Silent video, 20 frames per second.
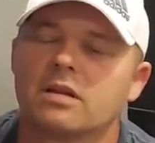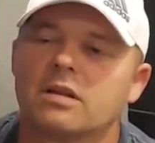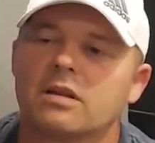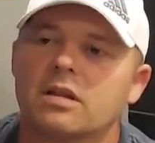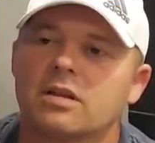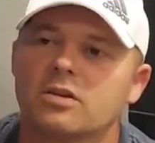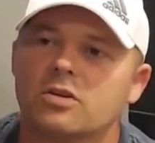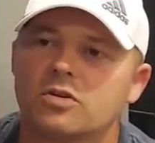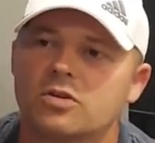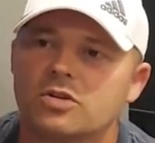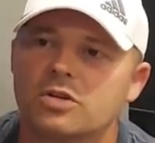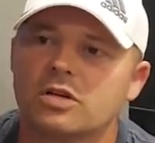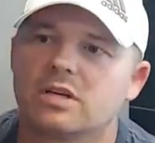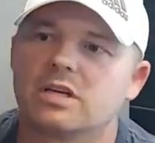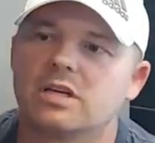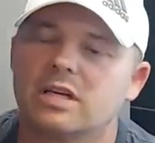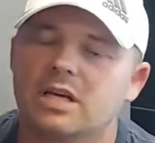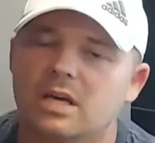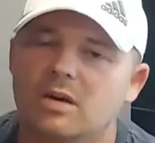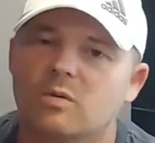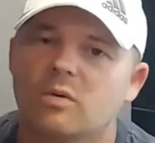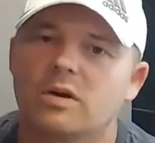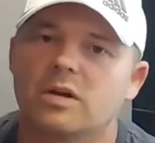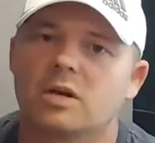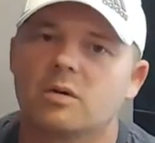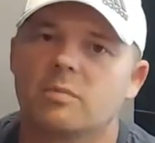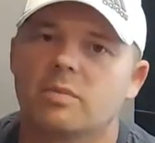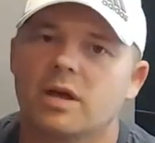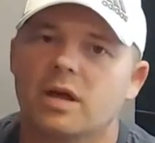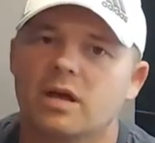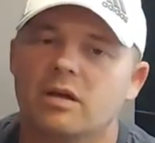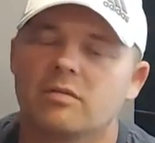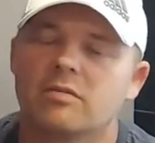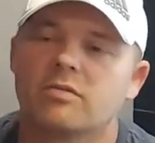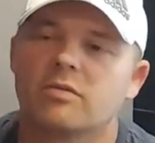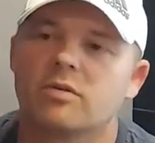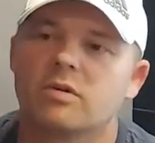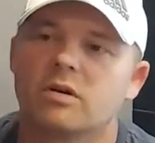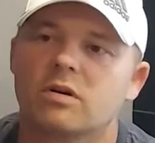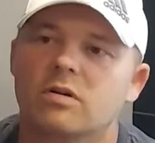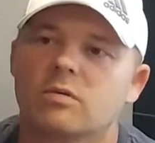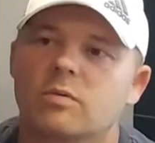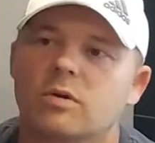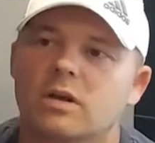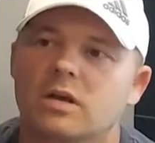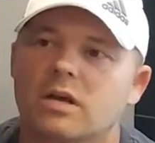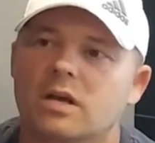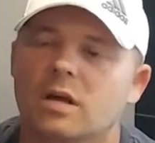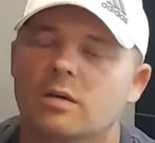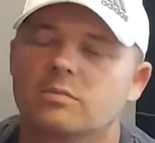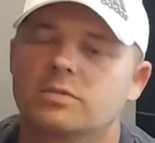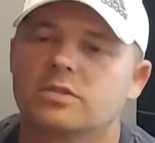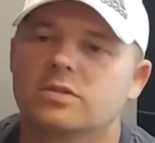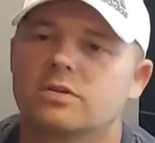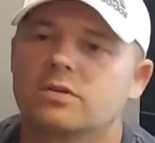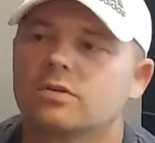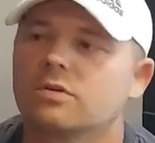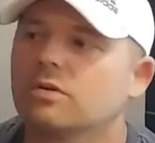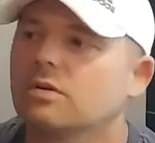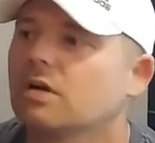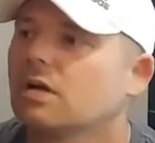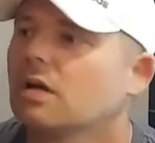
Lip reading: then you should get what you're paying for when it comes to